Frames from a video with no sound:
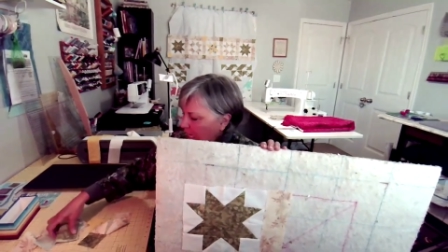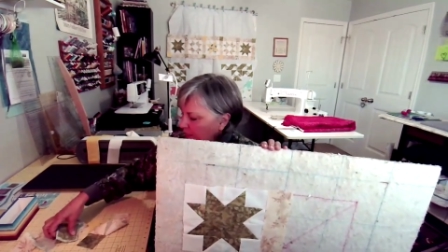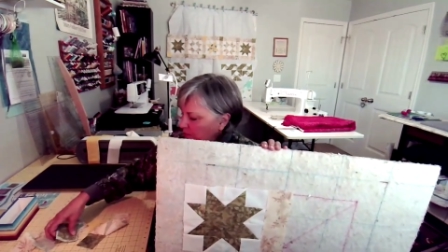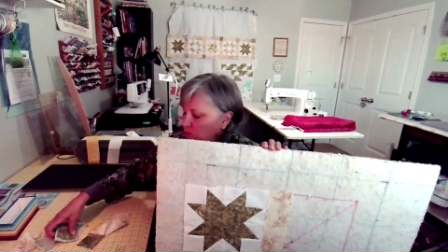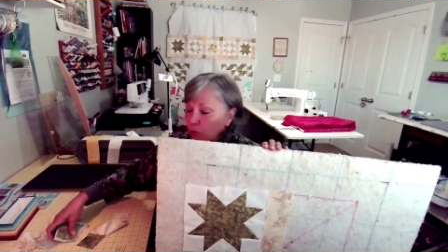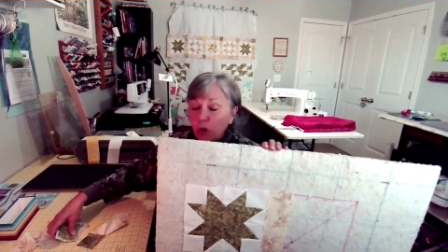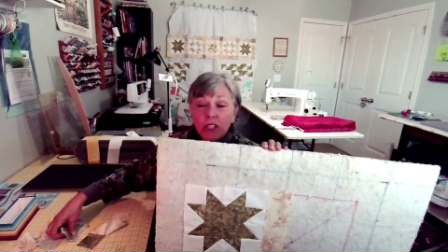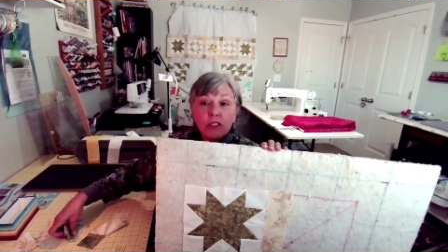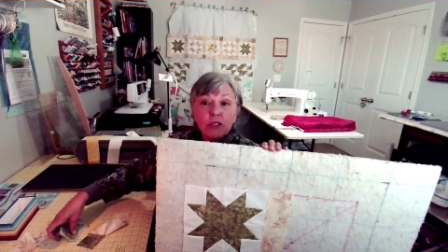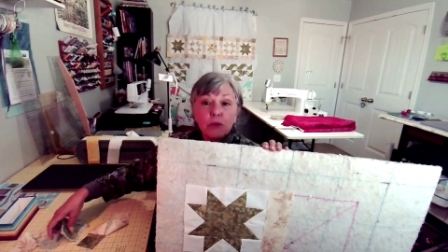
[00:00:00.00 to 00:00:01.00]
cut
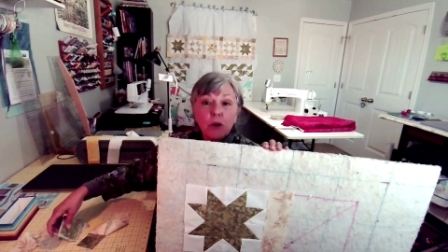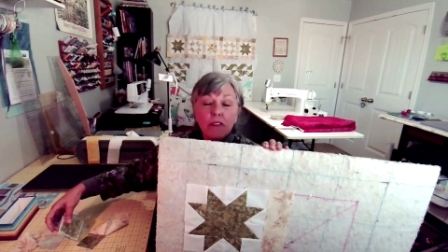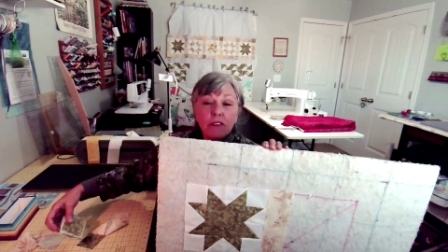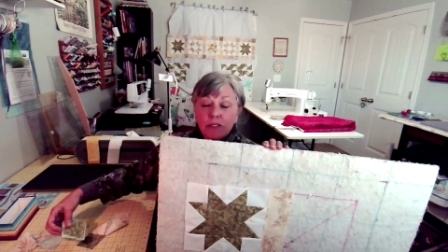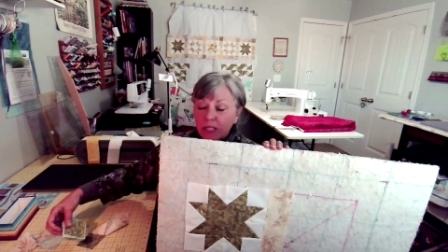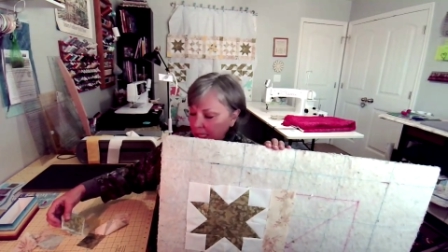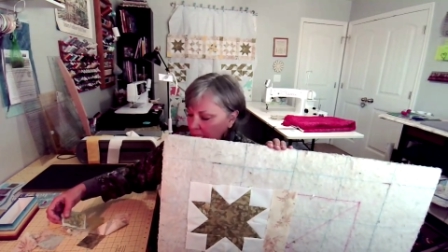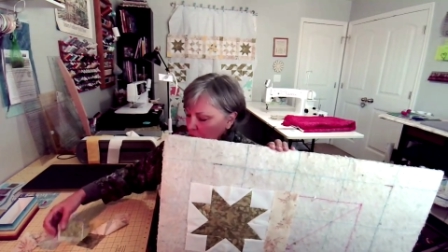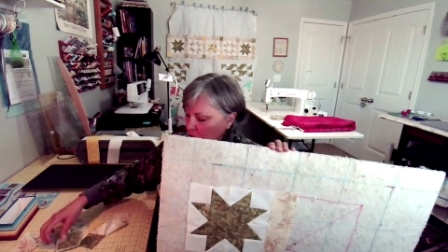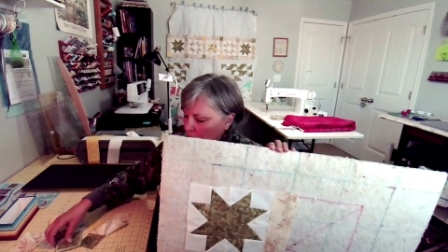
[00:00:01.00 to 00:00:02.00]
one or two off of
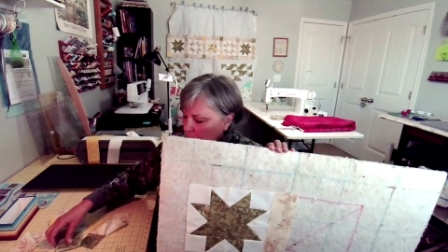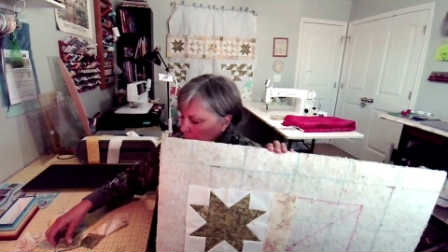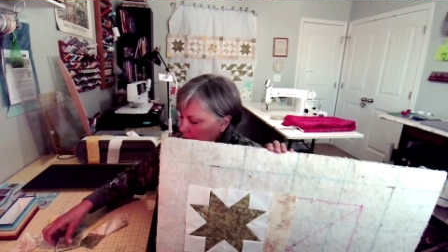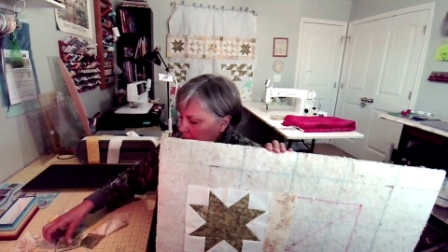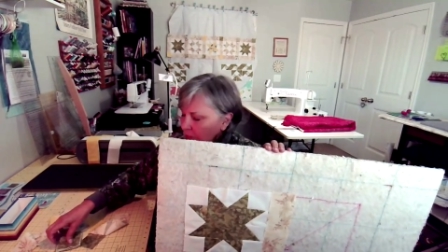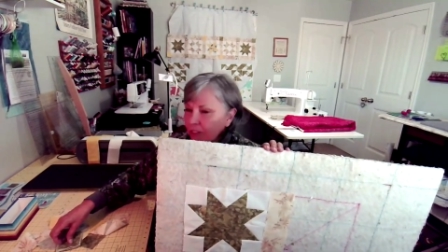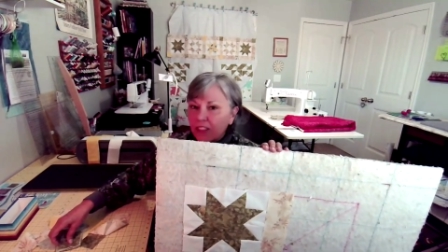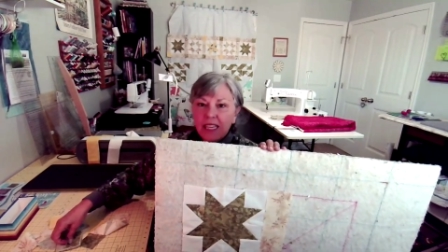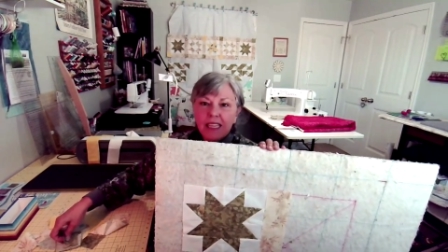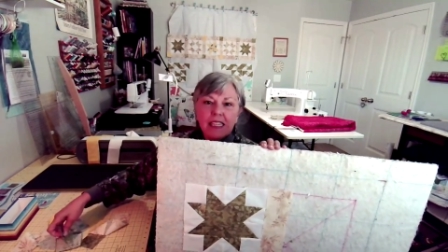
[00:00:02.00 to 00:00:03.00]
each. But of
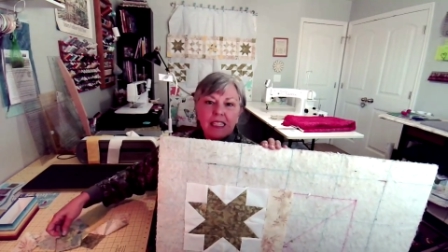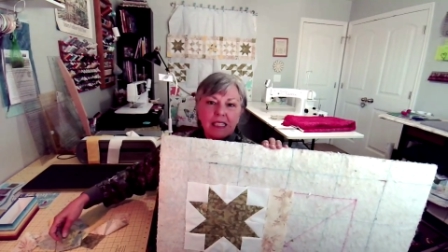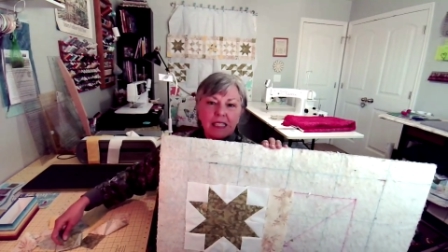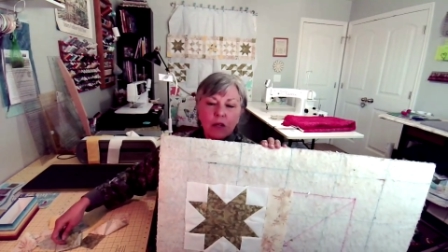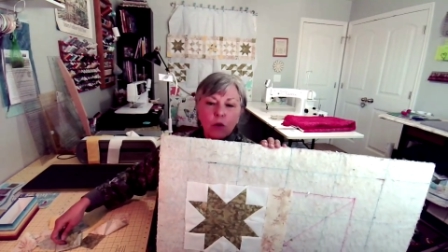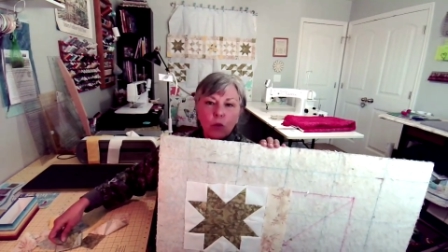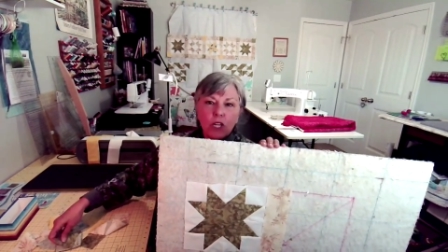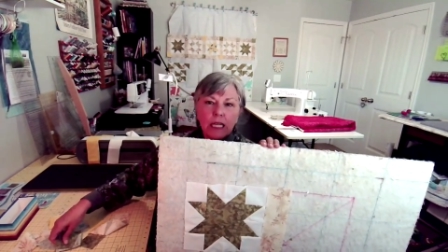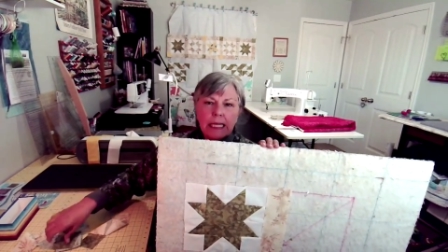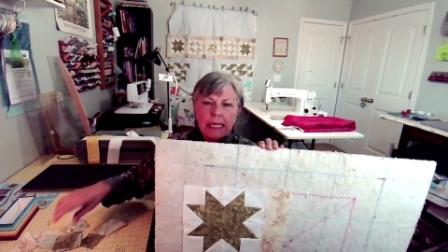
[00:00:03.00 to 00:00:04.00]
these,
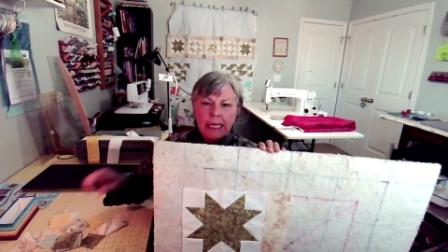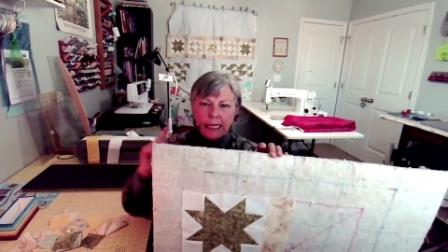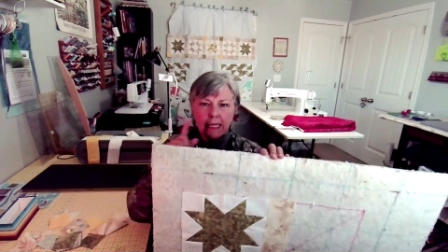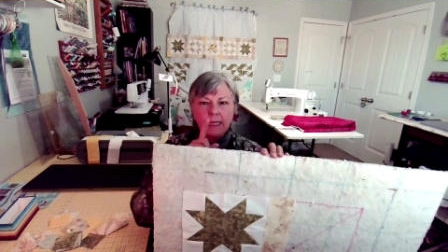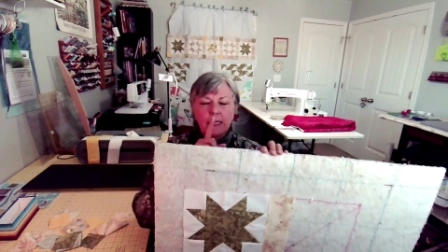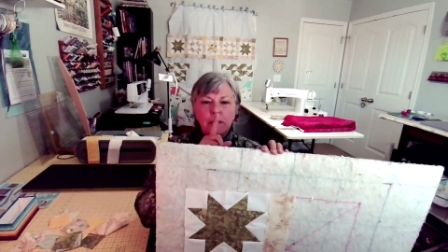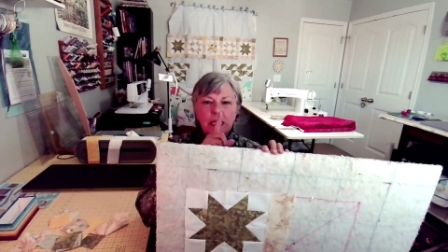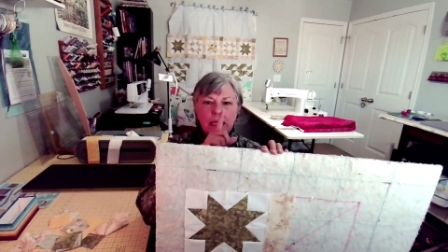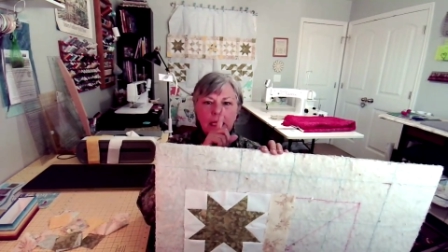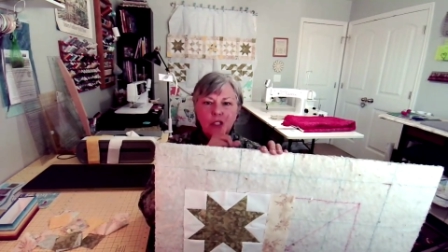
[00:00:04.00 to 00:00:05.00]
we're going to need, let
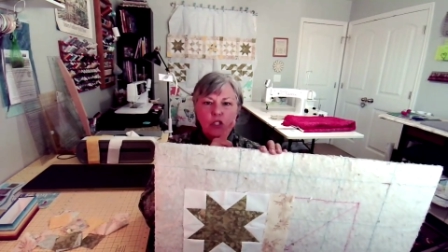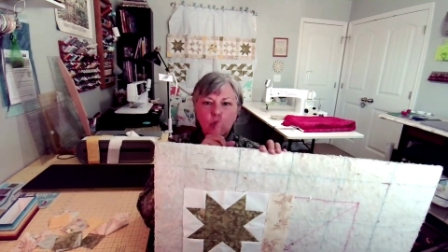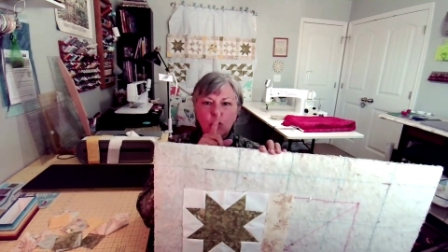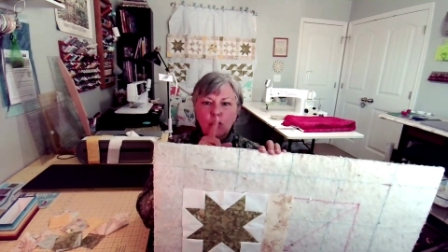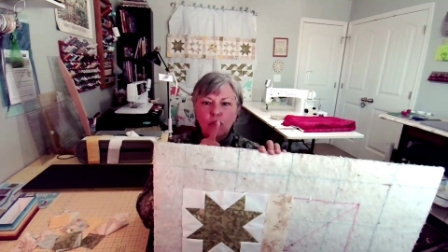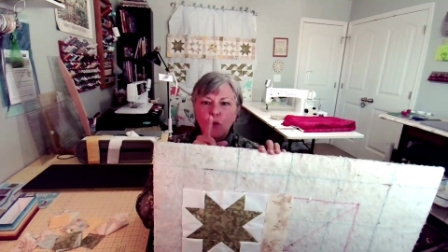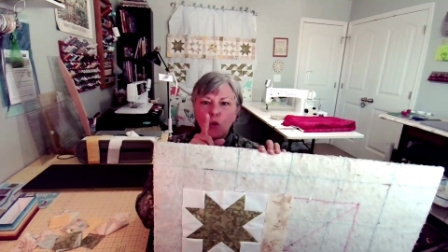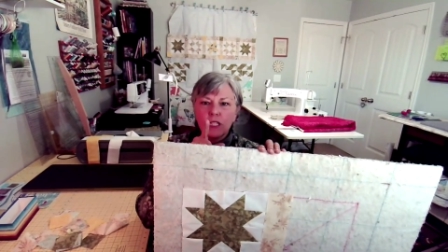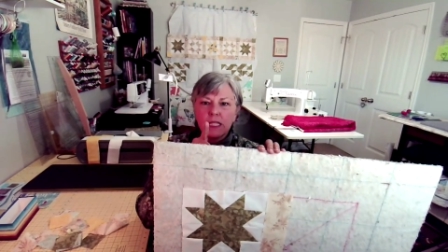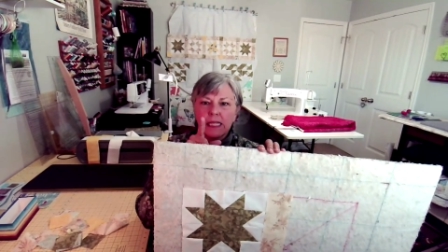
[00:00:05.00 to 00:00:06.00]
me see, two,
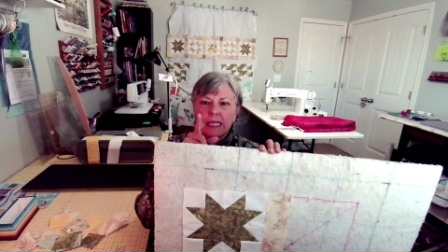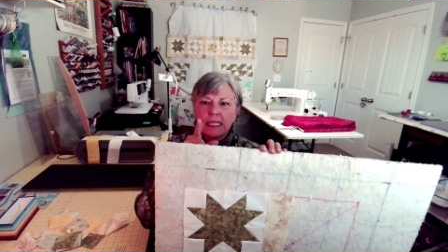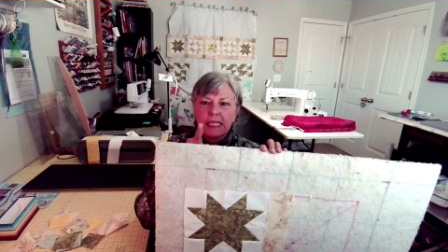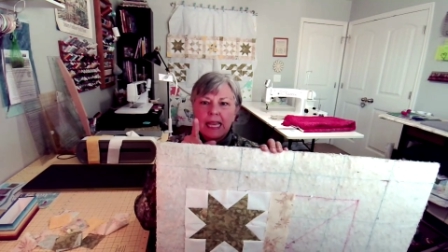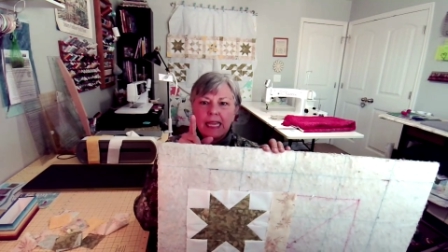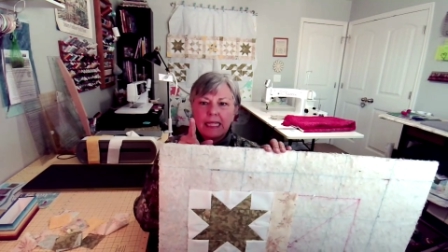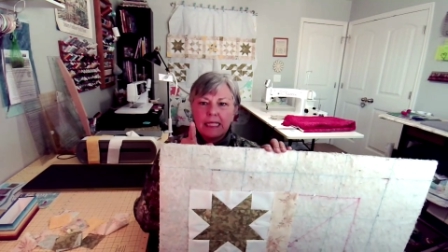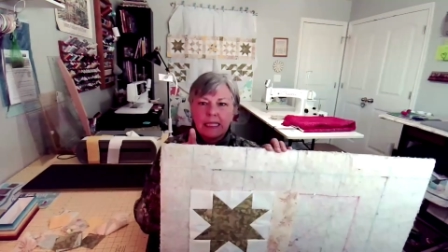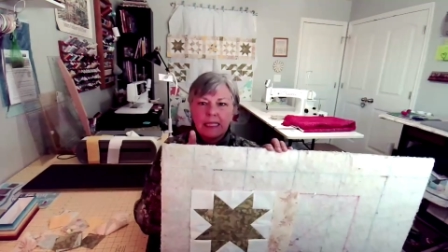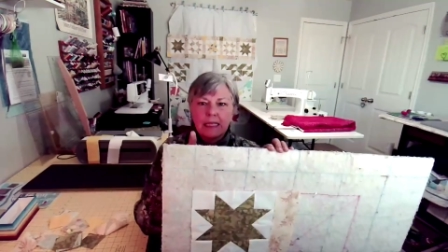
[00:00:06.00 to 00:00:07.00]
four, six, eight,